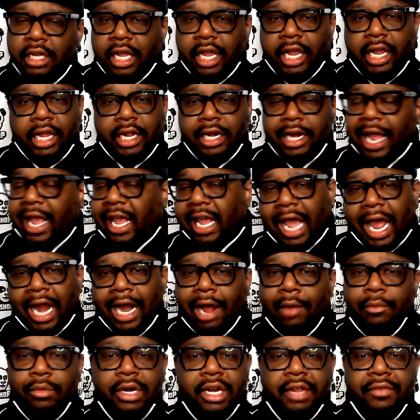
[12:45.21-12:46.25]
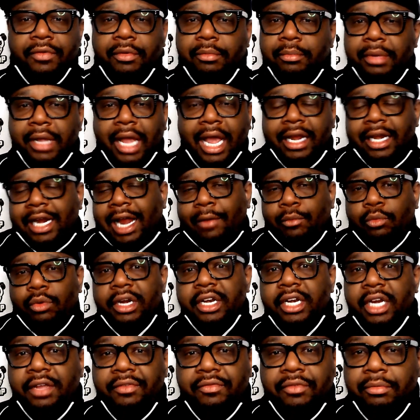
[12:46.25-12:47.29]
And I
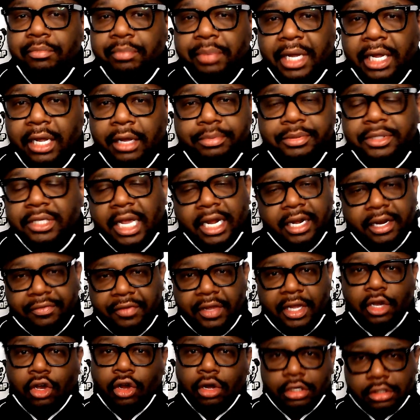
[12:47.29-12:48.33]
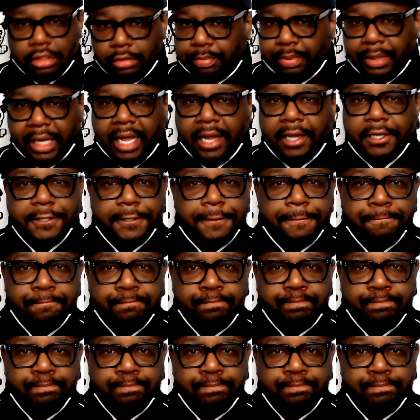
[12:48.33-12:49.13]
wouldn't even be upset if he called the plays.